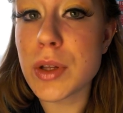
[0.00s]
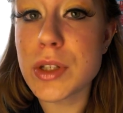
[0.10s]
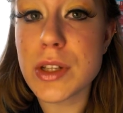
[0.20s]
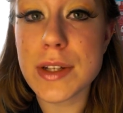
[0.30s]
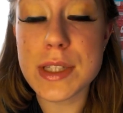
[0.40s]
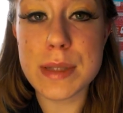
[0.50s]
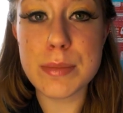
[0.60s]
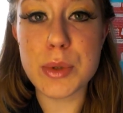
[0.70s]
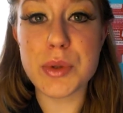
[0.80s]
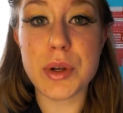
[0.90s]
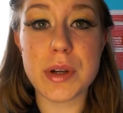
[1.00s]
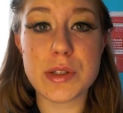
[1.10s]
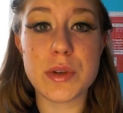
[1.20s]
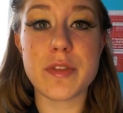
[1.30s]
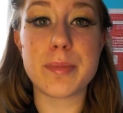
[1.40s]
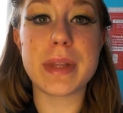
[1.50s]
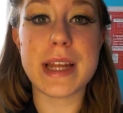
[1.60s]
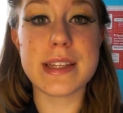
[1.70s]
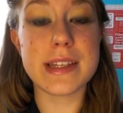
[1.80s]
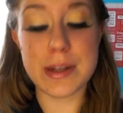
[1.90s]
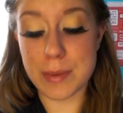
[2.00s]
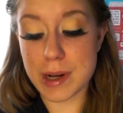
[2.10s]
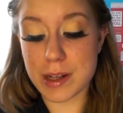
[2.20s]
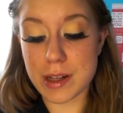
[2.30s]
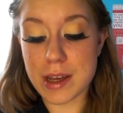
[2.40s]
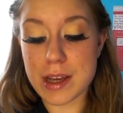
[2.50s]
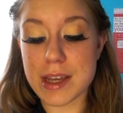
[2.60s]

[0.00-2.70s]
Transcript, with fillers: it looks a lot smoother and sort of blends in well,